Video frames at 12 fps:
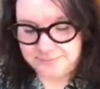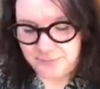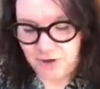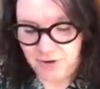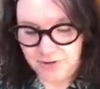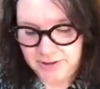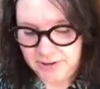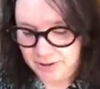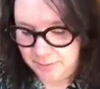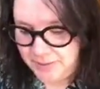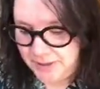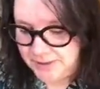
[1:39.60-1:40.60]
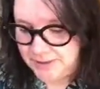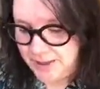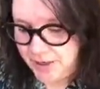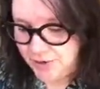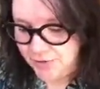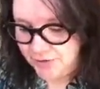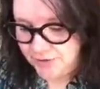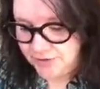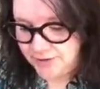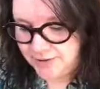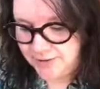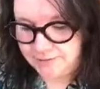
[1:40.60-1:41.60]
all the little bits that you just,
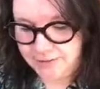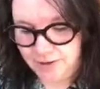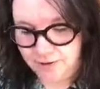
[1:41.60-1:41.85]
you